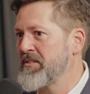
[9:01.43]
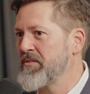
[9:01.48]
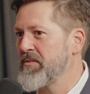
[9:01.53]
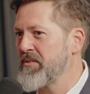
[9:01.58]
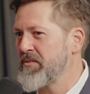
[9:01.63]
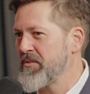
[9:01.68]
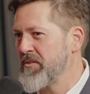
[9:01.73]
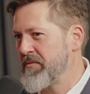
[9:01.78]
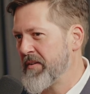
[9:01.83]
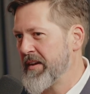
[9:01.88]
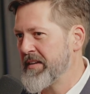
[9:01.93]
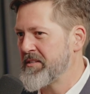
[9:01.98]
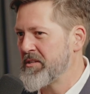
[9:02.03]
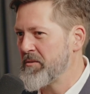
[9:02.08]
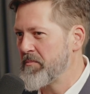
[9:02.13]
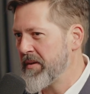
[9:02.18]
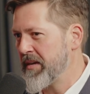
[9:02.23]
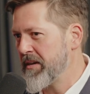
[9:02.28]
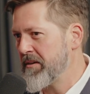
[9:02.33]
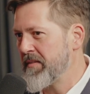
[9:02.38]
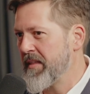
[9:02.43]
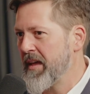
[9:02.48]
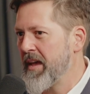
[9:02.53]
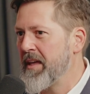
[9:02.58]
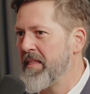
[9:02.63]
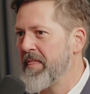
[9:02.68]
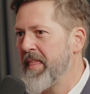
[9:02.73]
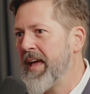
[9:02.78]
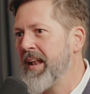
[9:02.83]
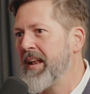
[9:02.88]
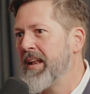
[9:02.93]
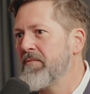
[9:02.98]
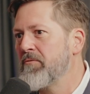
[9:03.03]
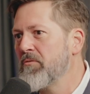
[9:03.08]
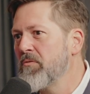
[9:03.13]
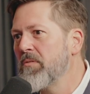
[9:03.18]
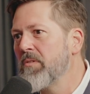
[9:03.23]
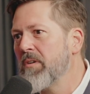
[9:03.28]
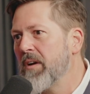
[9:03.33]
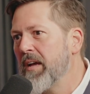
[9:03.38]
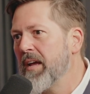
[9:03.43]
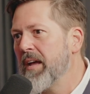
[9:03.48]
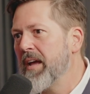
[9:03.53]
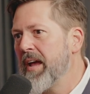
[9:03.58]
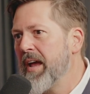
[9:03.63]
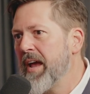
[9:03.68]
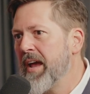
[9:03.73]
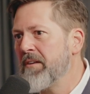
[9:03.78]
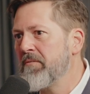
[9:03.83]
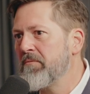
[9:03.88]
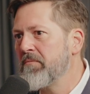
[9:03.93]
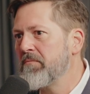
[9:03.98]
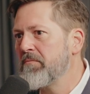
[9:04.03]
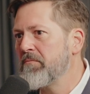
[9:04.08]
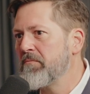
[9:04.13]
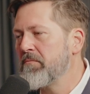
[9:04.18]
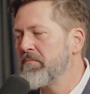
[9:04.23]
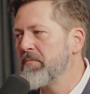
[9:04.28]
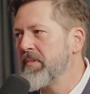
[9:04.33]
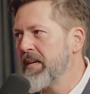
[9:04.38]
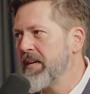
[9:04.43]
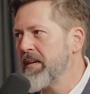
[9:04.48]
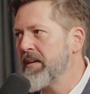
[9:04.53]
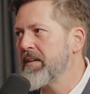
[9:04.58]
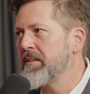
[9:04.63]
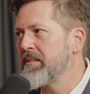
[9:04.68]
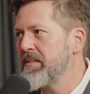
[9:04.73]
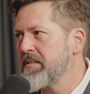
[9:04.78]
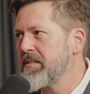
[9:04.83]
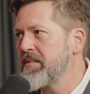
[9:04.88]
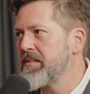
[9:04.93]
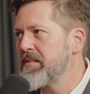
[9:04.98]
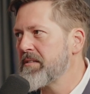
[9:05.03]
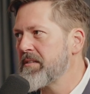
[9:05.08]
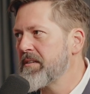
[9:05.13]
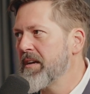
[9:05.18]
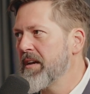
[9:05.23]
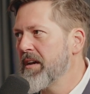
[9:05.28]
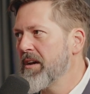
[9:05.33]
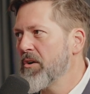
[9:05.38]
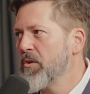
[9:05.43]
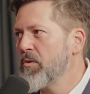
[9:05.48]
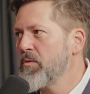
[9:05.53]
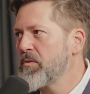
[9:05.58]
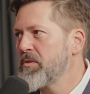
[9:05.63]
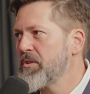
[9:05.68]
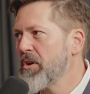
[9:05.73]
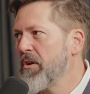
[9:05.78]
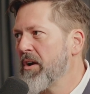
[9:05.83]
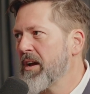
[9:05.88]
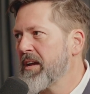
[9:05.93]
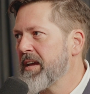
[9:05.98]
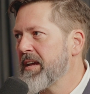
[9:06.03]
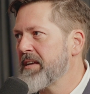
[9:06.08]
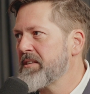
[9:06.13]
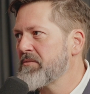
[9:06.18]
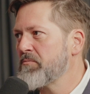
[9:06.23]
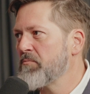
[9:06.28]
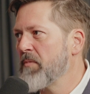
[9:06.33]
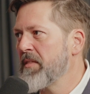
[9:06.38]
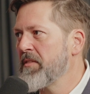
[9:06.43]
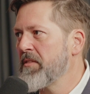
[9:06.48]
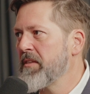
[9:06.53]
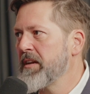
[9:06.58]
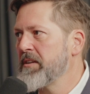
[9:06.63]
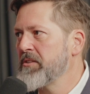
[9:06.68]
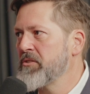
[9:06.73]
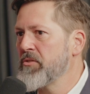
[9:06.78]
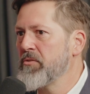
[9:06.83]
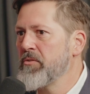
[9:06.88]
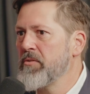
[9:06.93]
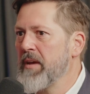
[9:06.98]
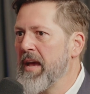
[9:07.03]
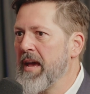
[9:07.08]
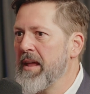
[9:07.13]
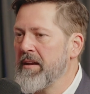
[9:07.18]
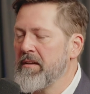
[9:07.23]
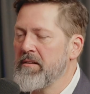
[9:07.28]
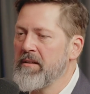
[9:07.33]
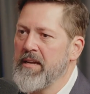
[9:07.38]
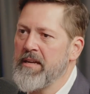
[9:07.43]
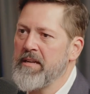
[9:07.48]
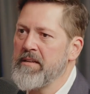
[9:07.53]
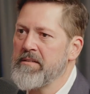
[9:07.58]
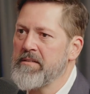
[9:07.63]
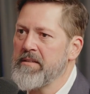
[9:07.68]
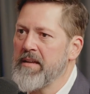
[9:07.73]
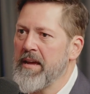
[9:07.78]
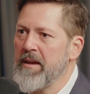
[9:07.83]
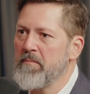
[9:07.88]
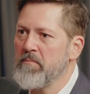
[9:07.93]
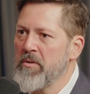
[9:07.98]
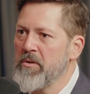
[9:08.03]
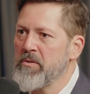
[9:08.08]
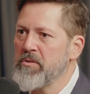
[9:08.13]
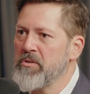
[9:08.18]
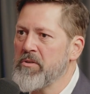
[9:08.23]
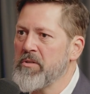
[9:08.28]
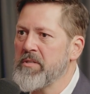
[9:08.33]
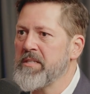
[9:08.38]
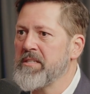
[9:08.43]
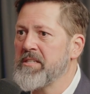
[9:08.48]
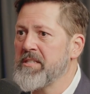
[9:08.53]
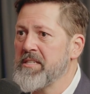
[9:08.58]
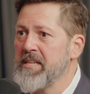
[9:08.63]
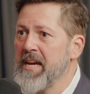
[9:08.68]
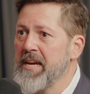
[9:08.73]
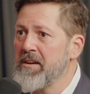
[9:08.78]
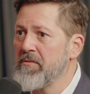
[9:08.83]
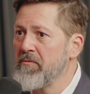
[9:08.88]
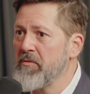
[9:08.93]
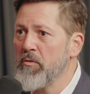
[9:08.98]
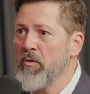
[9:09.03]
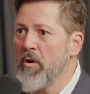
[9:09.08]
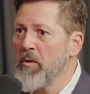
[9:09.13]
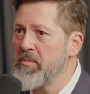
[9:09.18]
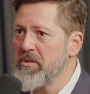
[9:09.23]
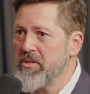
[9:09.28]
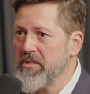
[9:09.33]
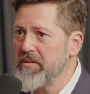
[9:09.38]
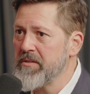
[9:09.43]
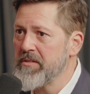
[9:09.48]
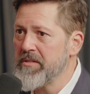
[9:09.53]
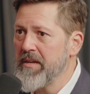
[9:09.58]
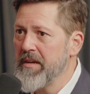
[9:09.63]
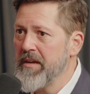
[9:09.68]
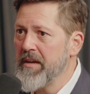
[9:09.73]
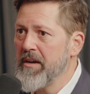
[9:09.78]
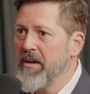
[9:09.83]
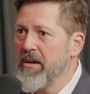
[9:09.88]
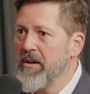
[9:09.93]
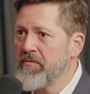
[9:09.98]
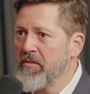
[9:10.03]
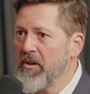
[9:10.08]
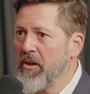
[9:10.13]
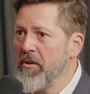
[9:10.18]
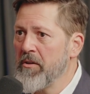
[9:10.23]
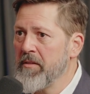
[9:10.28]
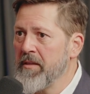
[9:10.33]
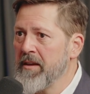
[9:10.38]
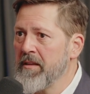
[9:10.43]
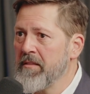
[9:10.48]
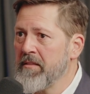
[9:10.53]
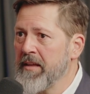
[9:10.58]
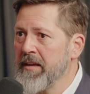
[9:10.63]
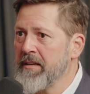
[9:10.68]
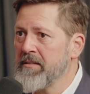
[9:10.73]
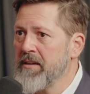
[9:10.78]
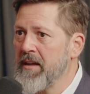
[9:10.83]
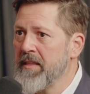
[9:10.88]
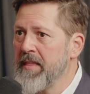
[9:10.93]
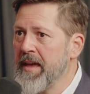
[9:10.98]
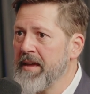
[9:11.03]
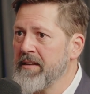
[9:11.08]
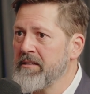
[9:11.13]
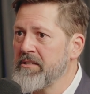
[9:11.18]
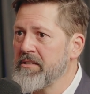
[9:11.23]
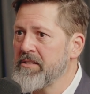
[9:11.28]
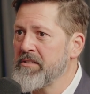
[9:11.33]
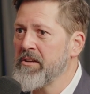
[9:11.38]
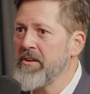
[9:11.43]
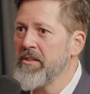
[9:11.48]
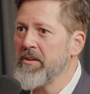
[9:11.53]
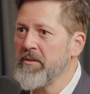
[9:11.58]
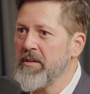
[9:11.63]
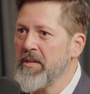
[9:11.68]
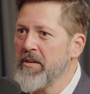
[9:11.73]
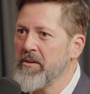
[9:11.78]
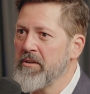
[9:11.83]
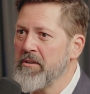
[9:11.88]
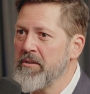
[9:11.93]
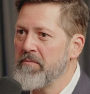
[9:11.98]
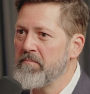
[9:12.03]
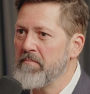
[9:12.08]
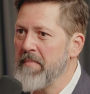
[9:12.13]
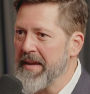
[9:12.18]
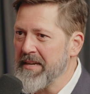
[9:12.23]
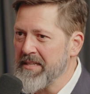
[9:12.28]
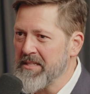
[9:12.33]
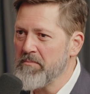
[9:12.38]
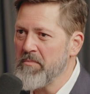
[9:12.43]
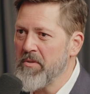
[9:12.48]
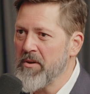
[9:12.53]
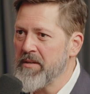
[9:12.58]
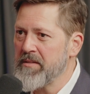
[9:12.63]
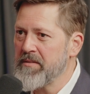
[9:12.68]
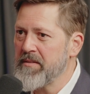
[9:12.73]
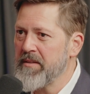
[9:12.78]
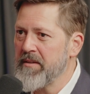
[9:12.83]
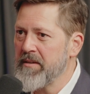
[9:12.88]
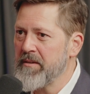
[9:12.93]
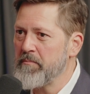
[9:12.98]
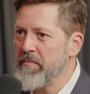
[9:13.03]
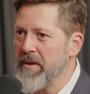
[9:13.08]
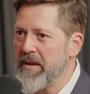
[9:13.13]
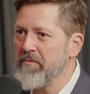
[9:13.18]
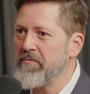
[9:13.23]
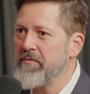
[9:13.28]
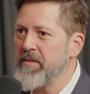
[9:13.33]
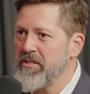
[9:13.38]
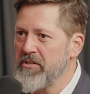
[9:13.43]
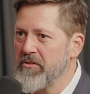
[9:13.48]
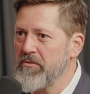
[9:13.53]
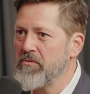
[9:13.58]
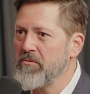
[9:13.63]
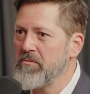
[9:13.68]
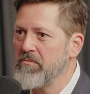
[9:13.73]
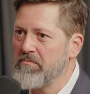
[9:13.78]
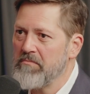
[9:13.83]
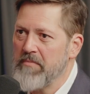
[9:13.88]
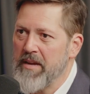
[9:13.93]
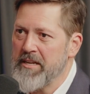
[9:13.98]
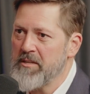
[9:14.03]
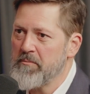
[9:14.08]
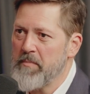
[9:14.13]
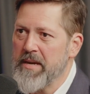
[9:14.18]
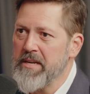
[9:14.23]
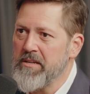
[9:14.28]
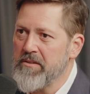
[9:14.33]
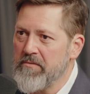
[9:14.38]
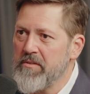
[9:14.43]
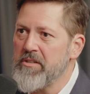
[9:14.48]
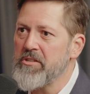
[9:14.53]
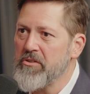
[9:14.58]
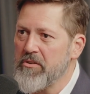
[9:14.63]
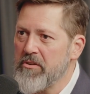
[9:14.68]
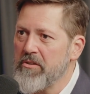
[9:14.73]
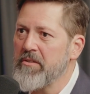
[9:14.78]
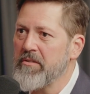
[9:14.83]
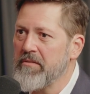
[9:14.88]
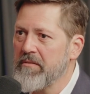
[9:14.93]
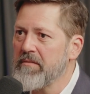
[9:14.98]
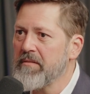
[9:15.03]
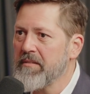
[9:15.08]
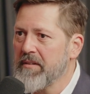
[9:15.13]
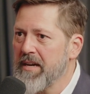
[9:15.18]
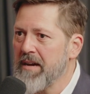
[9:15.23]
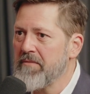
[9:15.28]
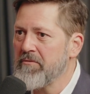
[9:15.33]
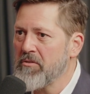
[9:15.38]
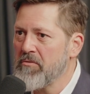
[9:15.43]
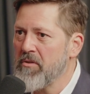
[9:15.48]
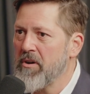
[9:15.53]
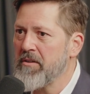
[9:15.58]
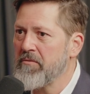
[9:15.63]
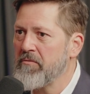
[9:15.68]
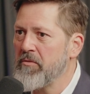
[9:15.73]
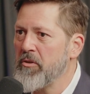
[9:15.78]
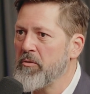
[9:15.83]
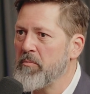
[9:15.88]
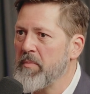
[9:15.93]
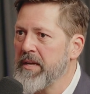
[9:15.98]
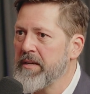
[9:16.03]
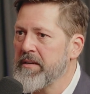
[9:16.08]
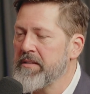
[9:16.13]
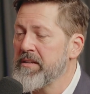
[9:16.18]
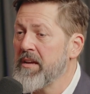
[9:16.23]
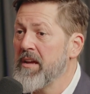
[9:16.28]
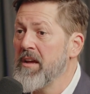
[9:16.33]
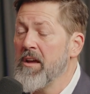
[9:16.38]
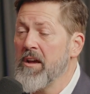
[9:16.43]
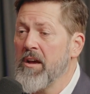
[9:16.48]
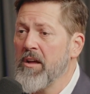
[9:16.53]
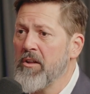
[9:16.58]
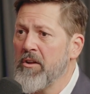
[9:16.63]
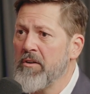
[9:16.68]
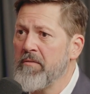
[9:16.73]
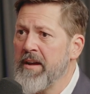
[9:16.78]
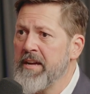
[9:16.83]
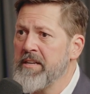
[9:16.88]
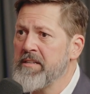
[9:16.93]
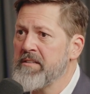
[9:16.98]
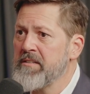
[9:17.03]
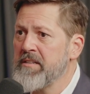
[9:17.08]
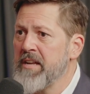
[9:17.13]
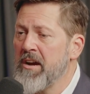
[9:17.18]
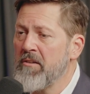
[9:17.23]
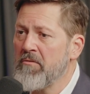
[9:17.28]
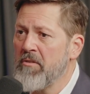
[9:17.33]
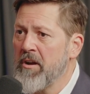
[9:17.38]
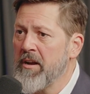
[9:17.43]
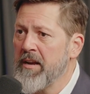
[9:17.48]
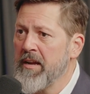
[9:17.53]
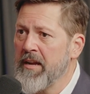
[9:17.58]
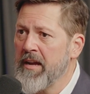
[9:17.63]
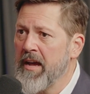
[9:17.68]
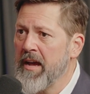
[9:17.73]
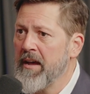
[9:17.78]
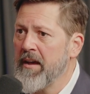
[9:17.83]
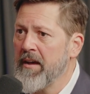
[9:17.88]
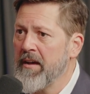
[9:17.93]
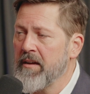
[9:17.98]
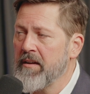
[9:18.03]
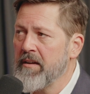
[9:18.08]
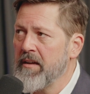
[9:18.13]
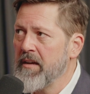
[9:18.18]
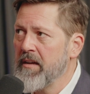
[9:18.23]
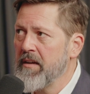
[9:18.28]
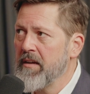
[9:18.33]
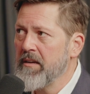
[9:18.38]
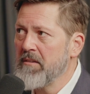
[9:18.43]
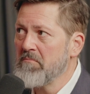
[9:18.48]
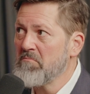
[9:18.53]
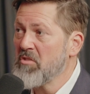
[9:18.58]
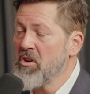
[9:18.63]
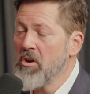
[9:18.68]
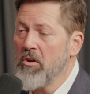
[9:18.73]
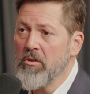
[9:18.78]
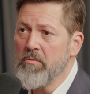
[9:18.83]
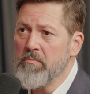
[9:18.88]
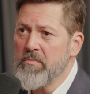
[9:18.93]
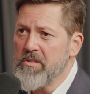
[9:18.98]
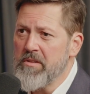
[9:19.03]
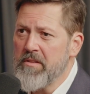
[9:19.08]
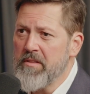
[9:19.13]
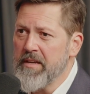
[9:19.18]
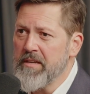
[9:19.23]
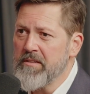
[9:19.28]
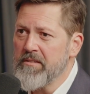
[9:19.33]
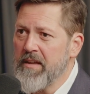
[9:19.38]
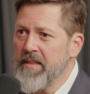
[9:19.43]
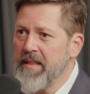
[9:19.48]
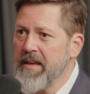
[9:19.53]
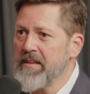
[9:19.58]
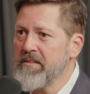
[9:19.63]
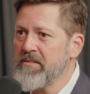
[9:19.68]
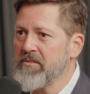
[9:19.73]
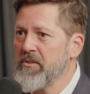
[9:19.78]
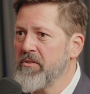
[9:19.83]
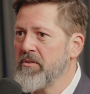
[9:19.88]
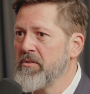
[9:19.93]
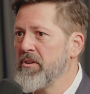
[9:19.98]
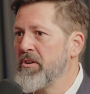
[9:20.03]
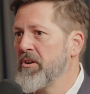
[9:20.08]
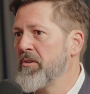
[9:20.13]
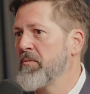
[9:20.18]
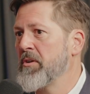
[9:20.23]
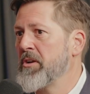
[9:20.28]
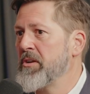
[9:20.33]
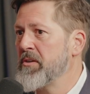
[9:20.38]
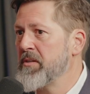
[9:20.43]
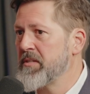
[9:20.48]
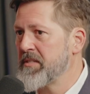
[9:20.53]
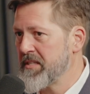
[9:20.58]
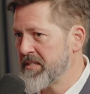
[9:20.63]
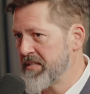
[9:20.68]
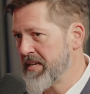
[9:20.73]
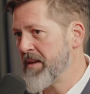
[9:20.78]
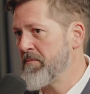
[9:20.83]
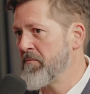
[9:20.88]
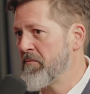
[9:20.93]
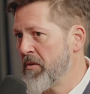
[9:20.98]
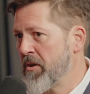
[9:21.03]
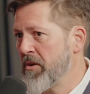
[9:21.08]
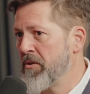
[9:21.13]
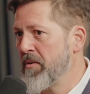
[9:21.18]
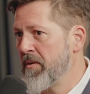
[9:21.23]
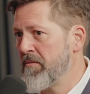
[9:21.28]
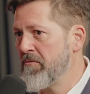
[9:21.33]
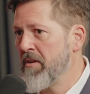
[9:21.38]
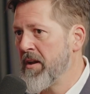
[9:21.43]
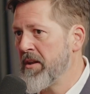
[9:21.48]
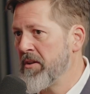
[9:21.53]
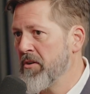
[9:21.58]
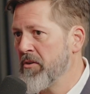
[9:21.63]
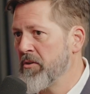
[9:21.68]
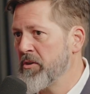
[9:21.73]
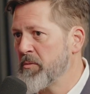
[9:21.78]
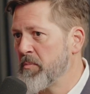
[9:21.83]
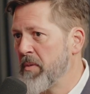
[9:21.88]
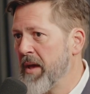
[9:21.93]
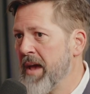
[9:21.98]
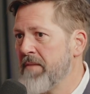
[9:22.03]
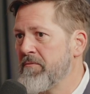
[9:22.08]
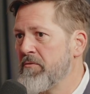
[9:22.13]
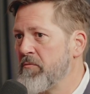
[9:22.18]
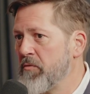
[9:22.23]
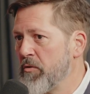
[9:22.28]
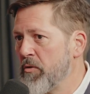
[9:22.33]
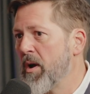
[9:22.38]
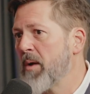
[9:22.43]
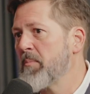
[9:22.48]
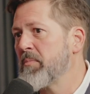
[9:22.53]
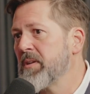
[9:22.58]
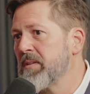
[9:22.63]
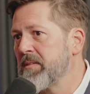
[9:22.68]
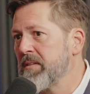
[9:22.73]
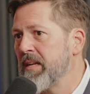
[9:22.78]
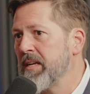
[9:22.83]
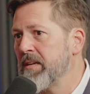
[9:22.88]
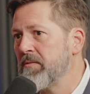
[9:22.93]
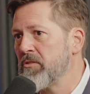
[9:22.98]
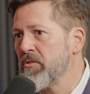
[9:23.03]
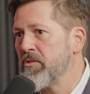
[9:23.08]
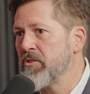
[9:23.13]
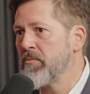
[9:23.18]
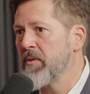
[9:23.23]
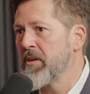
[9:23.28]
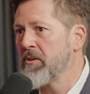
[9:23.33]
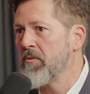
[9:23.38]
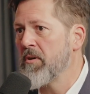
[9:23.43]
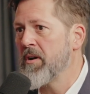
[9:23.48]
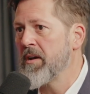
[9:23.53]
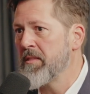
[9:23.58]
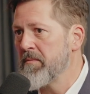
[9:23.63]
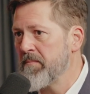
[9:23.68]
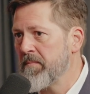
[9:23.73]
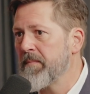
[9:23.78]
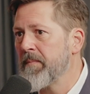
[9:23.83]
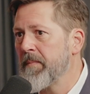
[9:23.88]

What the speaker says: So it sort of has to be at that level. And just also, I guess one thing too at most shoots is to take a few options of clothing and things like that, just so that you can maximise the beneficial aspect of the shoot and cover quite a few, because a lot of agents now are writing columns and things like that, so you don't want to use the same photo everyone knows, but have a few up your sleeve should you require them.